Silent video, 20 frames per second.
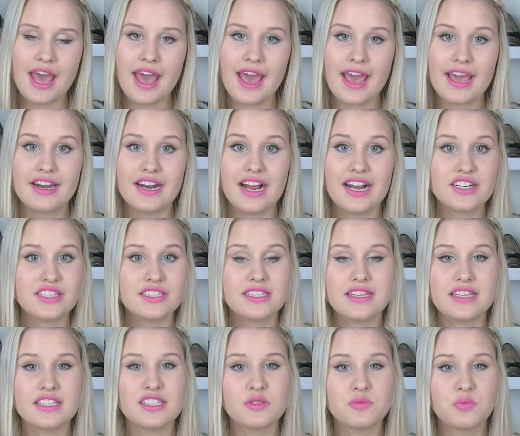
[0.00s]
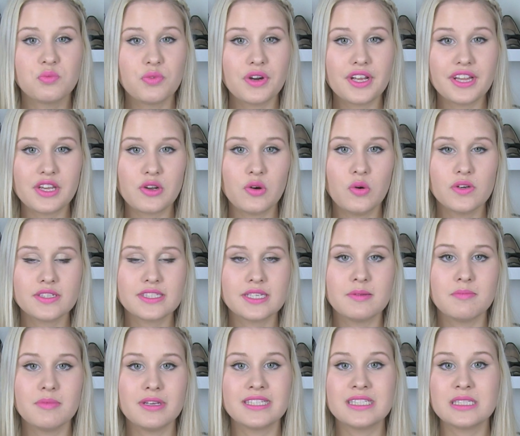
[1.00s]
And I just think this is really
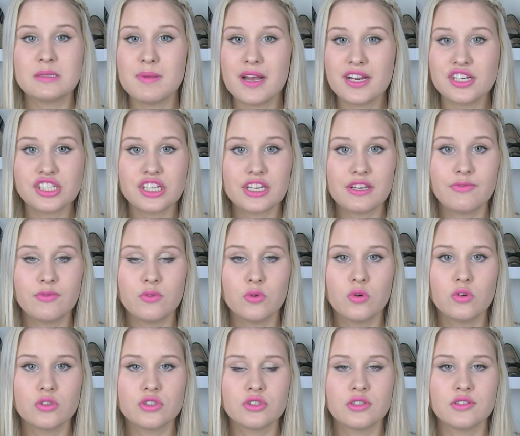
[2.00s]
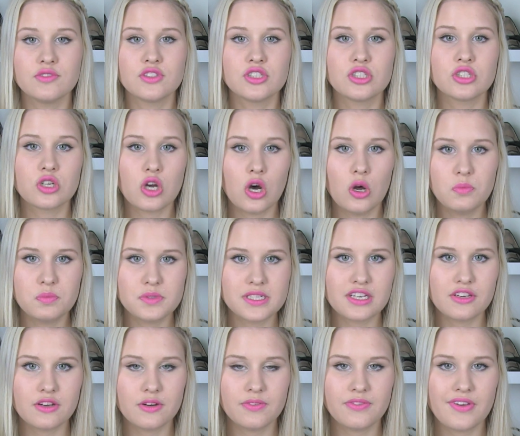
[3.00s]
awesome, especially for sort of
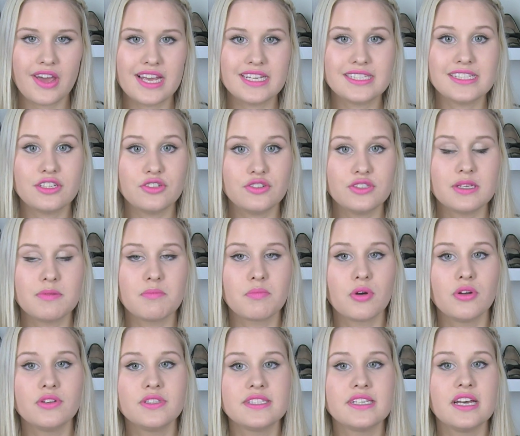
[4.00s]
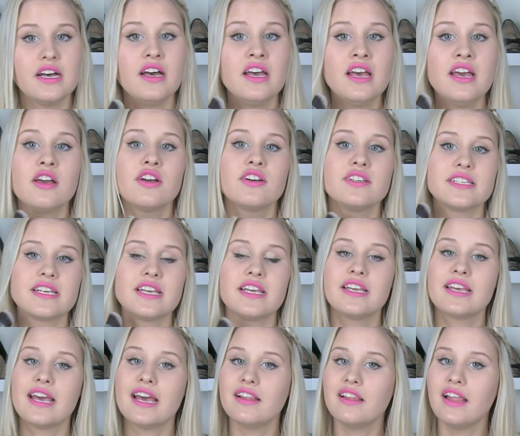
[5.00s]
sculpting your face and using bronzer, because you
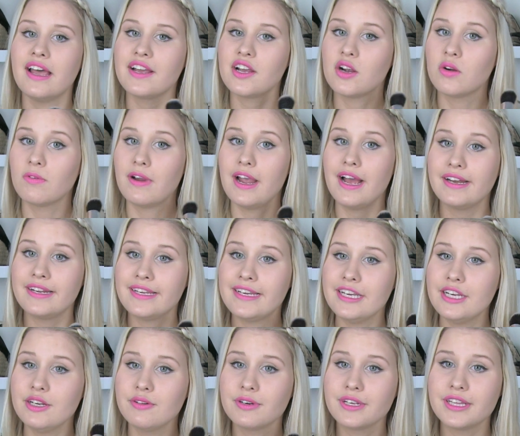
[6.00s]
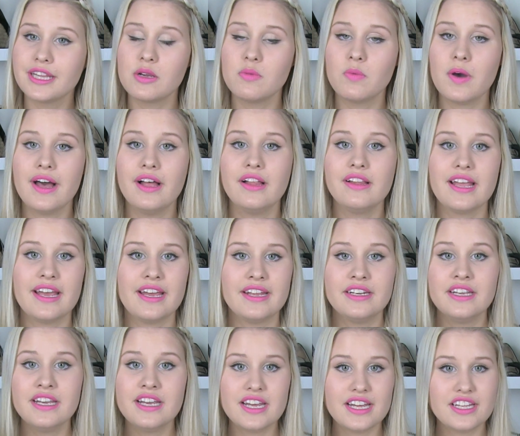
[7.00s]
can get like around here really well,
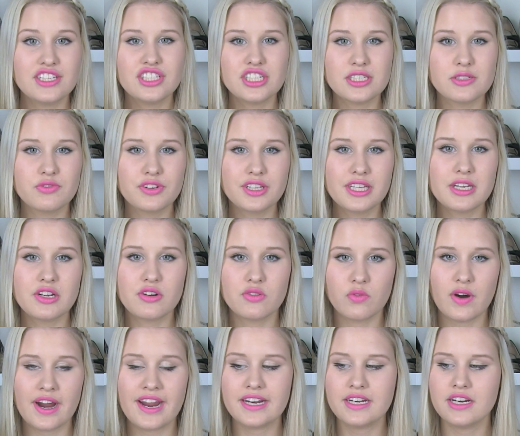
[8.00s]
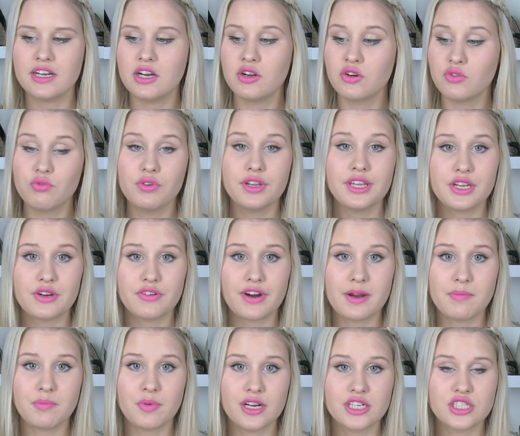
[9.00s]
and it's just really great, a really
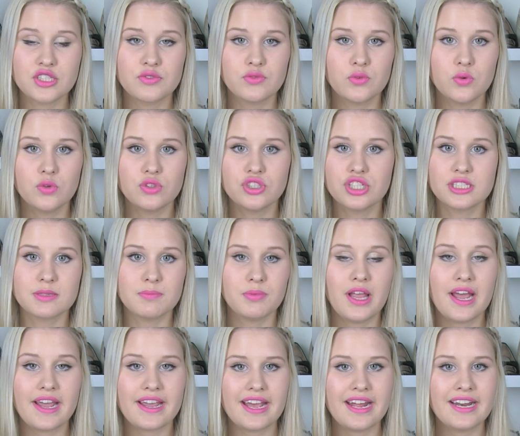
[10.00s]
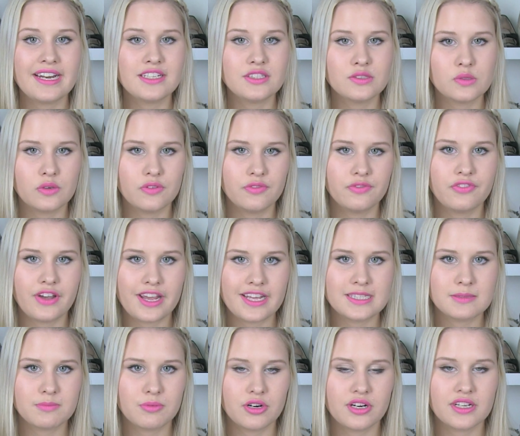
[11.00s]
great brush for just applying any sort of
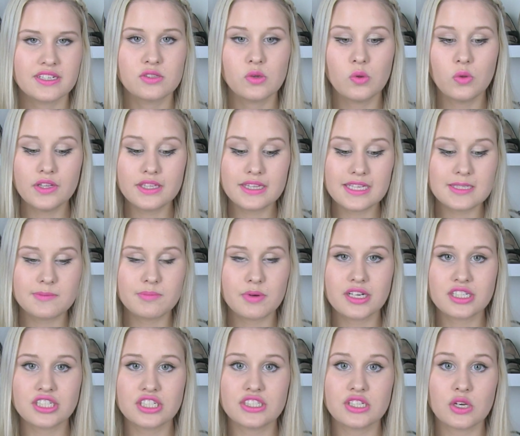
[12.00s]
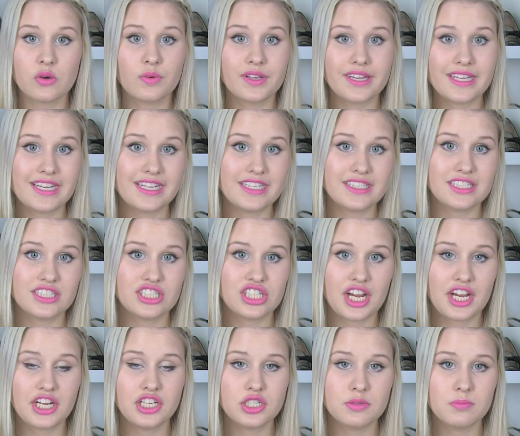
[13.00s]
face products. All of these brushes are really
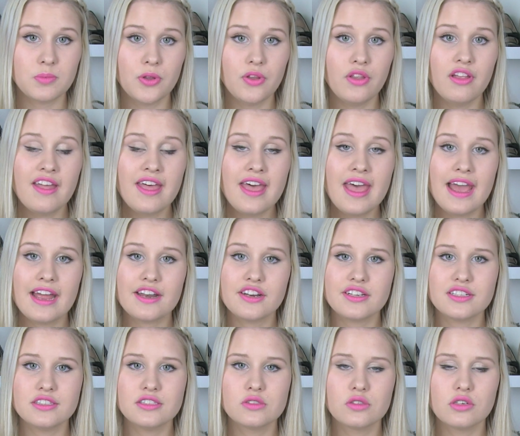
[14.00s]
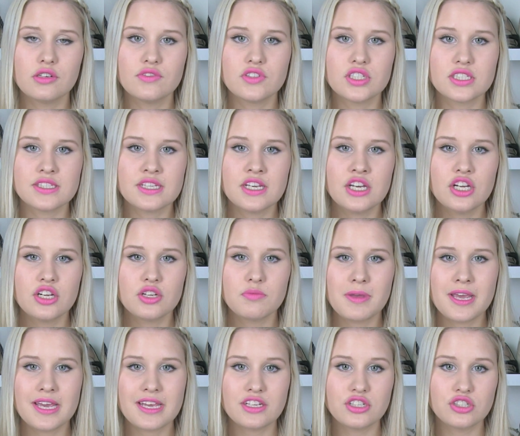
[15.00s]
interchangeable, and you can sort of just
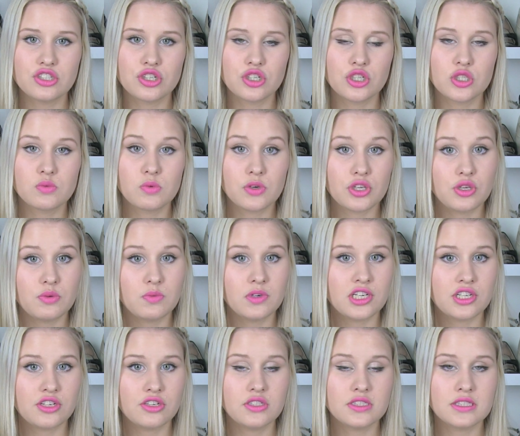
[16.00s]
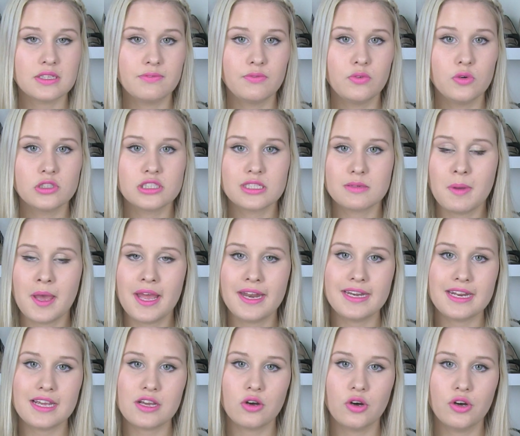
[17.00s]
pick and choose what you want to use them for
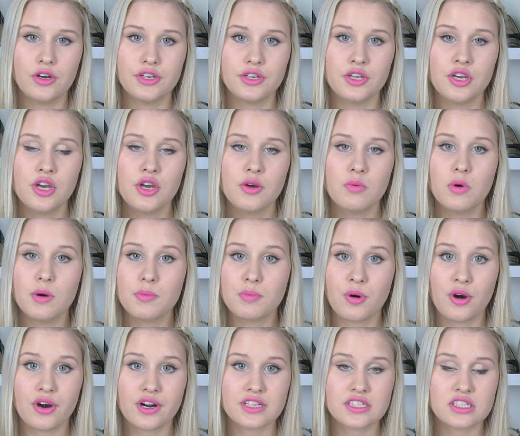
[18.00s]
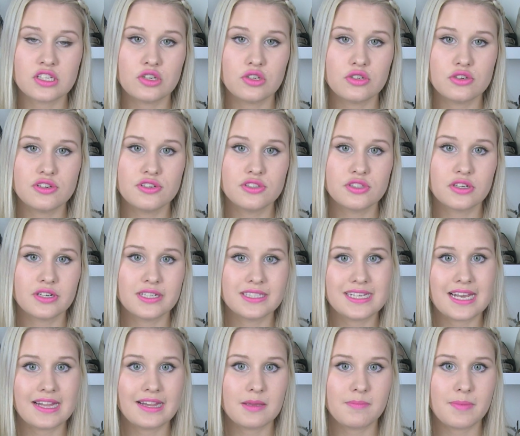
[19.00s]
depending on what products you use on a
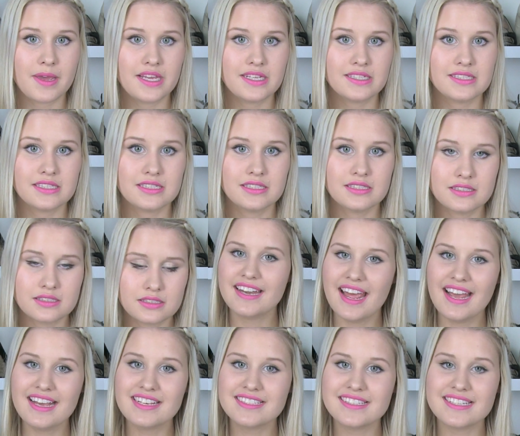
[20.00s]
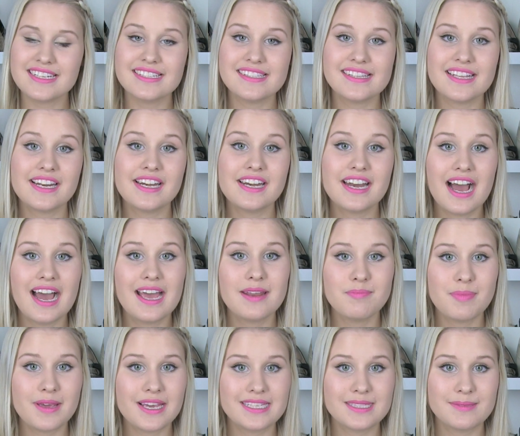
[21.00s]
daily basis. Next is the
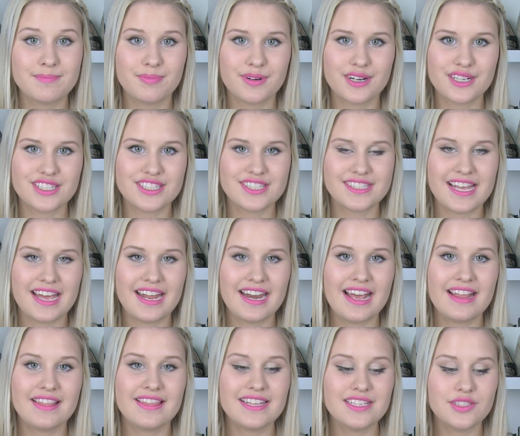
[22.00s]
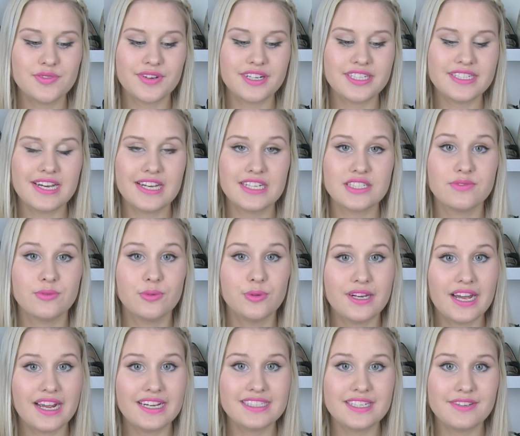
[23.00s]
9-piece brush set, and this retails for
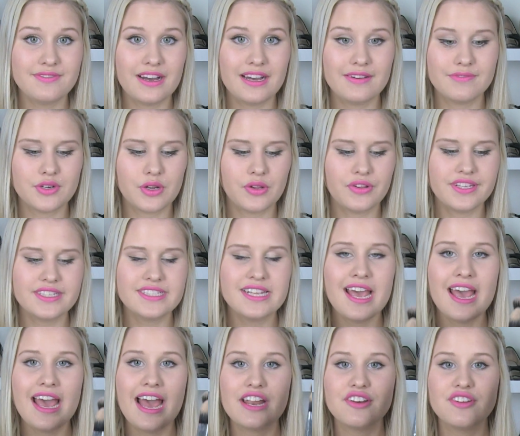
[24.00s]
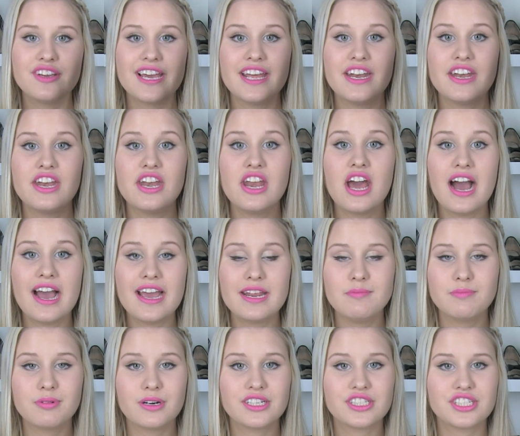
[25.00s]
$95 and you get
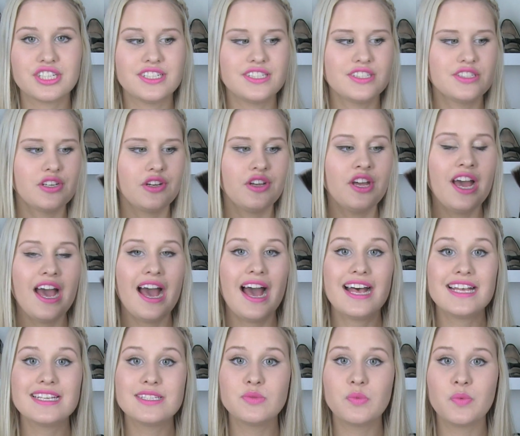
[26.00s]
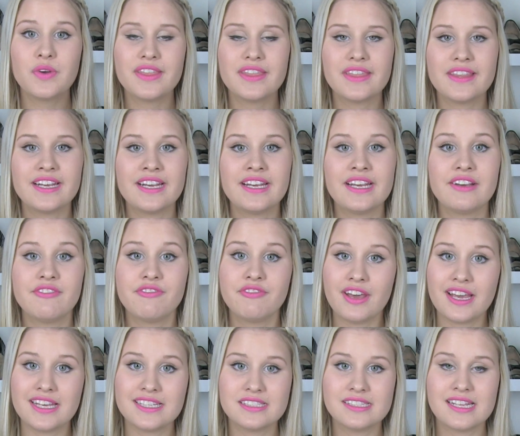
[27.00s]
9 brushes. So as with the
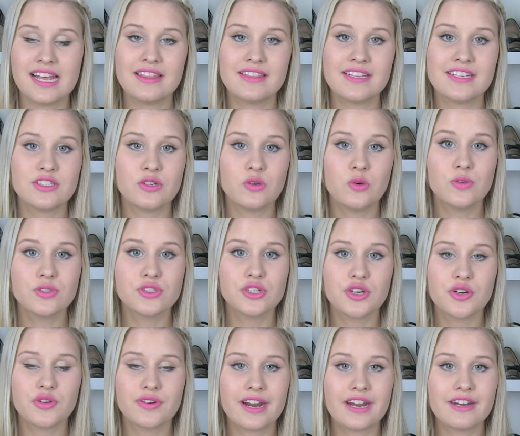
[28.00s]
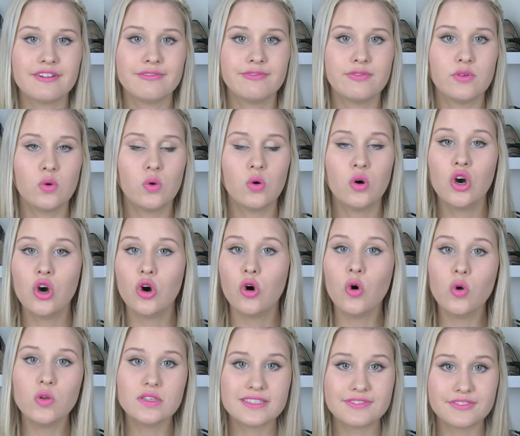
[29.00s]
face set, these are also great for
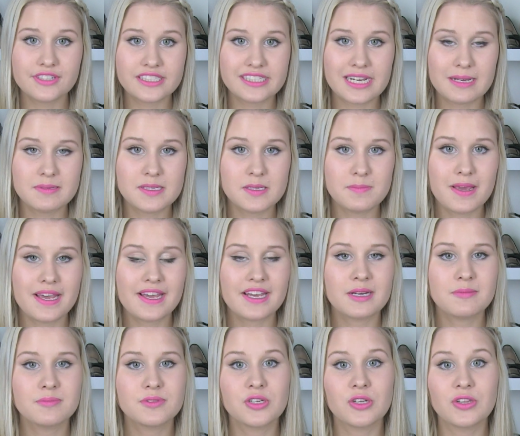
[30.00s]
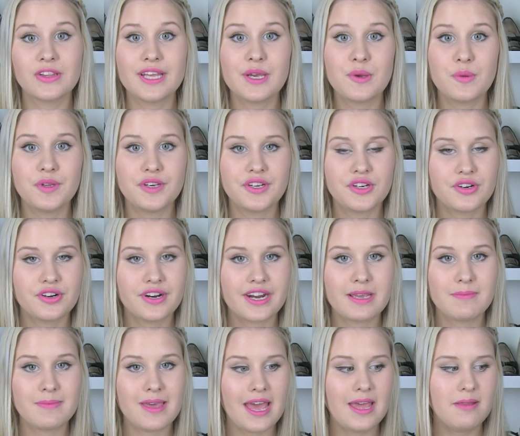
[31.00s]
all different types of makeup, so liquid,
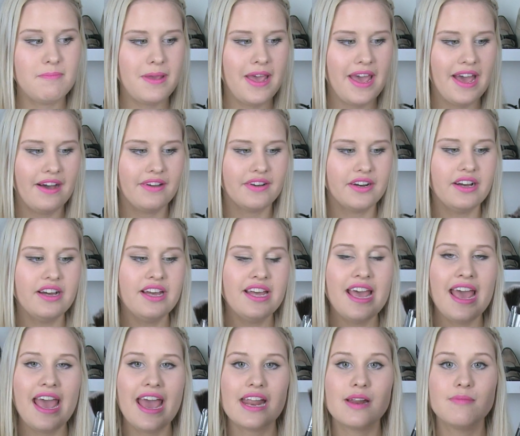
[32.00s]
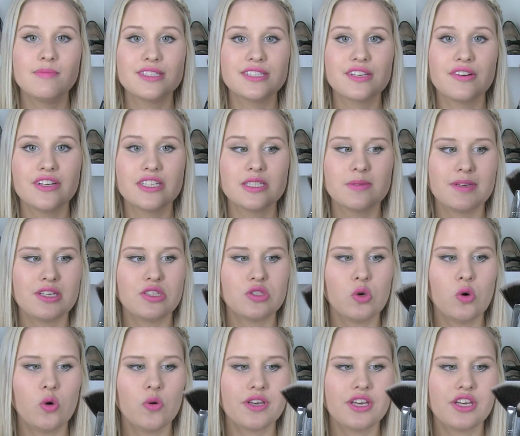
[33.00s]
cream and powder, and I'm just going to be
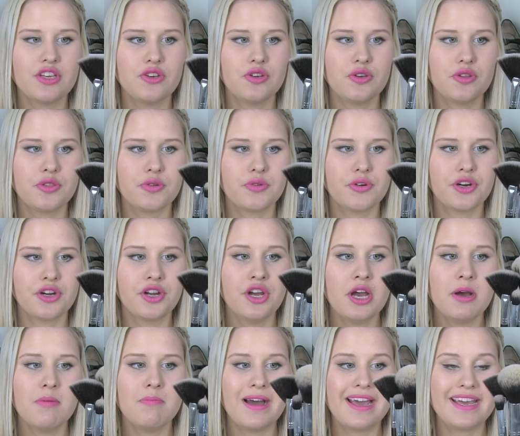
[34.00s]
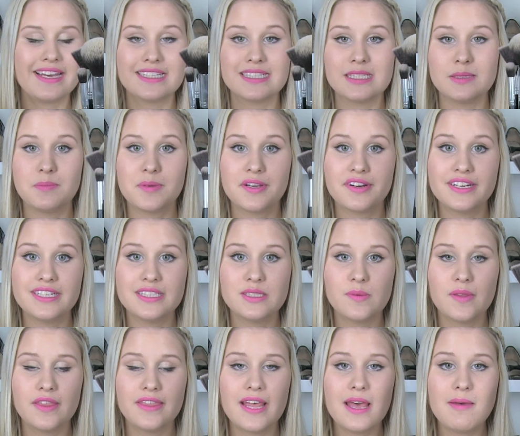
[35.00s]
talking you through my
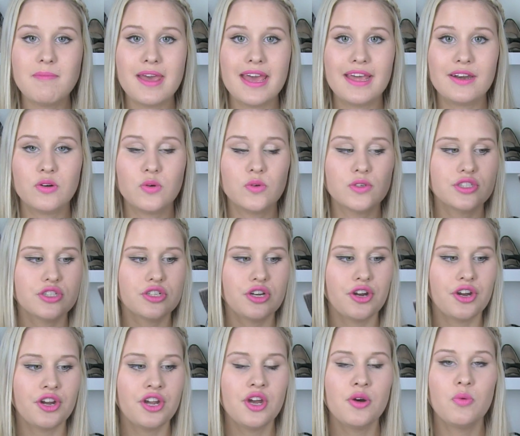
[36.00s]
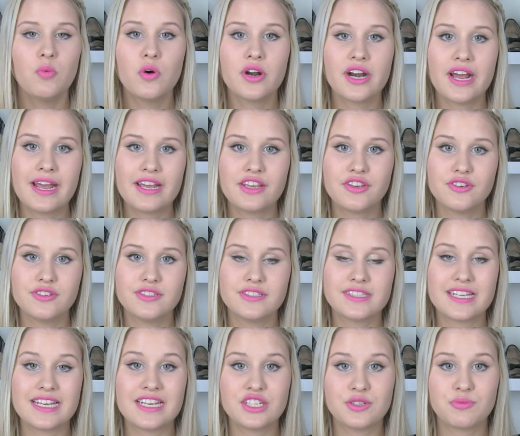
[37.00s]
experience with them and also what I
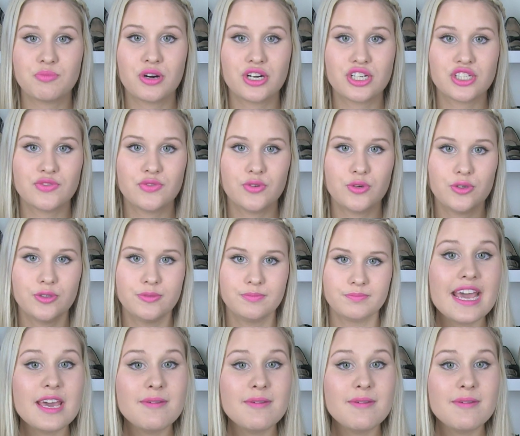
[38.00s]
use each brush for.